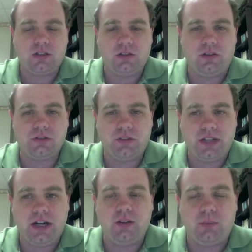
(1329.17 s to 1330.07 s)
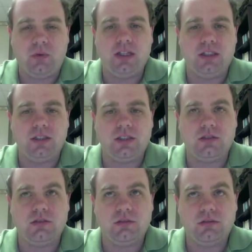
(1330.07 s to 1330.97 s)
Okay, so there the point
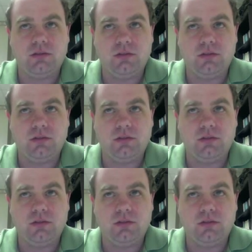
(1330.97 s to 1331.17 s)
is,